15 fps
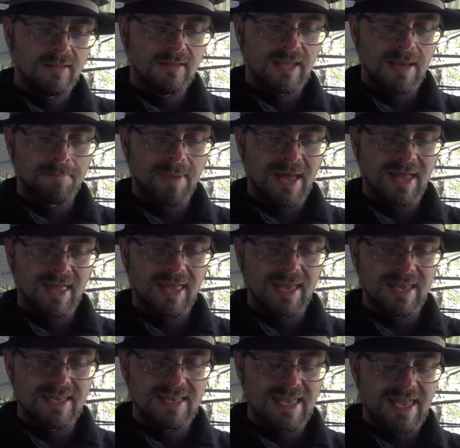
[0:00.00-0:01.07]

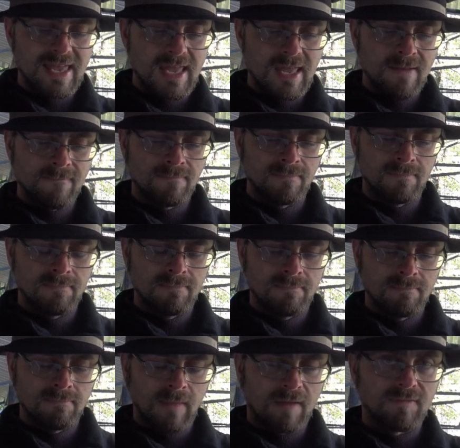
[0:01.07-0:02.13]
Depareille.
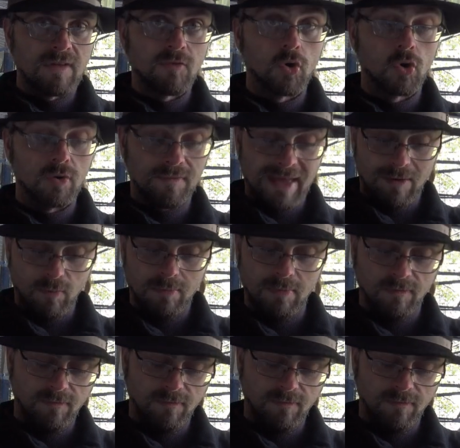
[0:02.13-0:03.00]
Never heard of that one